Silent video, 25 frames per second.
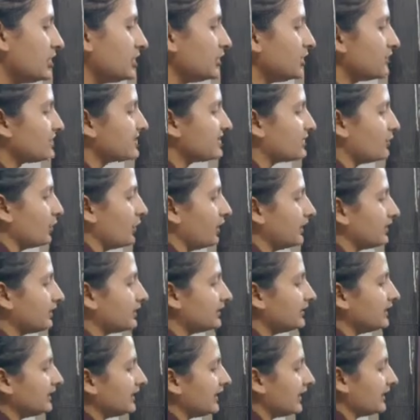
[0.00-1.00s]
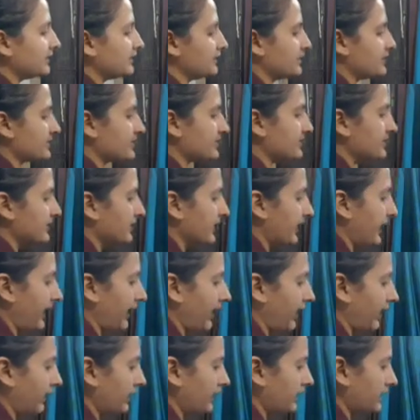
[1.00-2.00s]
you see, what are the letters?
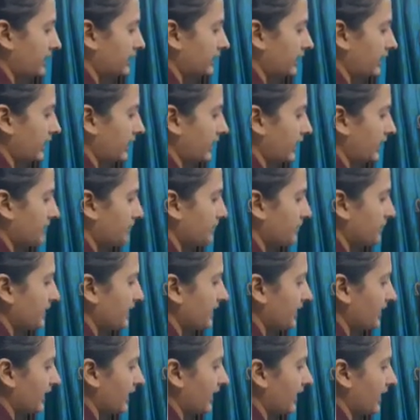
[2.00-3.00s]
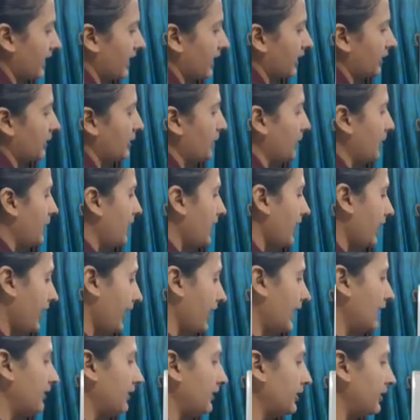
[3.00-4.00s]
N, E, P, A, R,
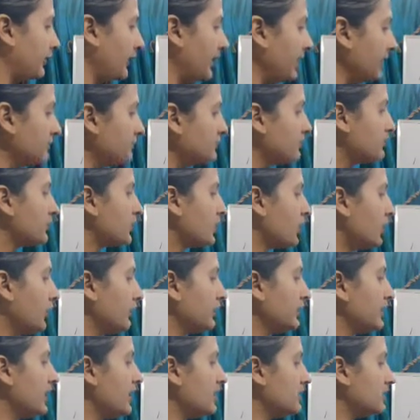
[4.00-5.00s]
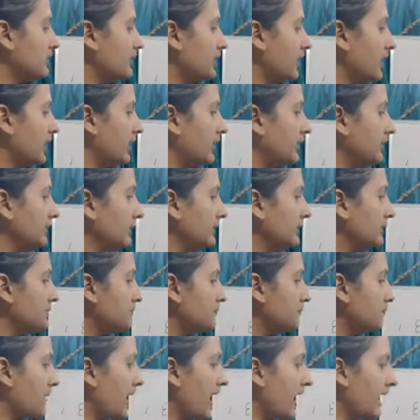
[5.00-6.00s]
L, right? On the other hand,
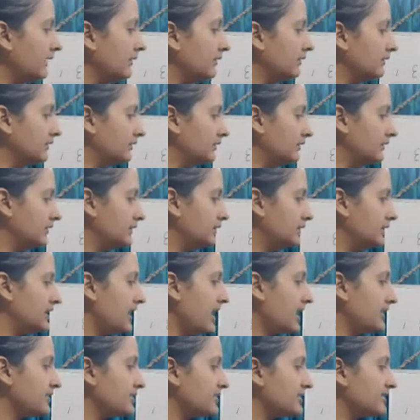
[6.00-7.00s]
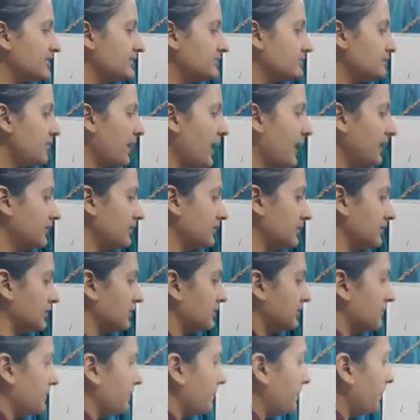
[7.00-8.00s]
panel, letters in panel,
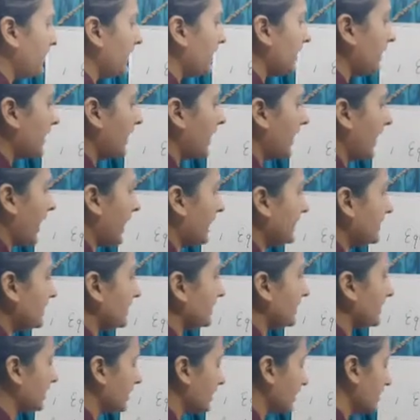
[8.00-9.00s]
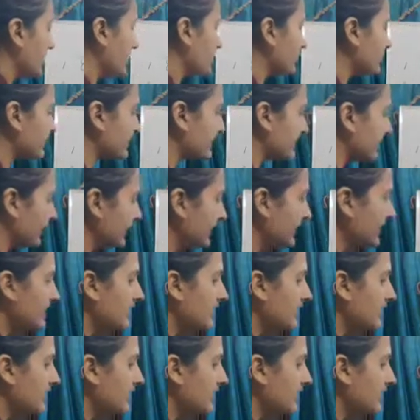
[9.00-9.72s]
P, A, N, E, L. Here you see,